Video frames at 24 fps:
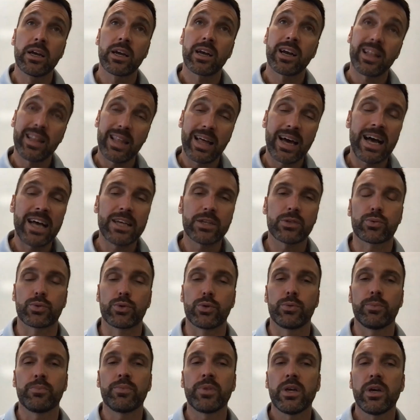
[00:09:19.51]

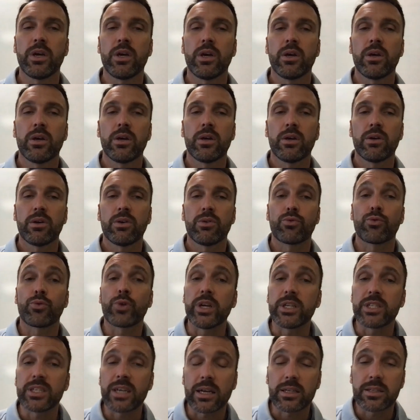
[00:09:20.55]
classroom,
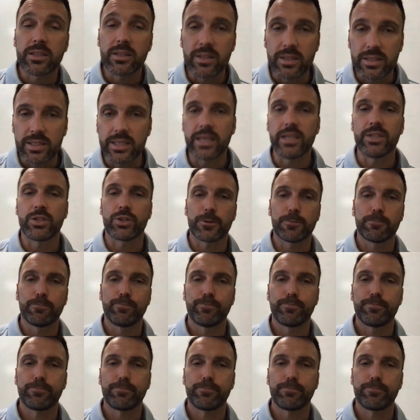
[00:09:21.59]
reach out to the teacher.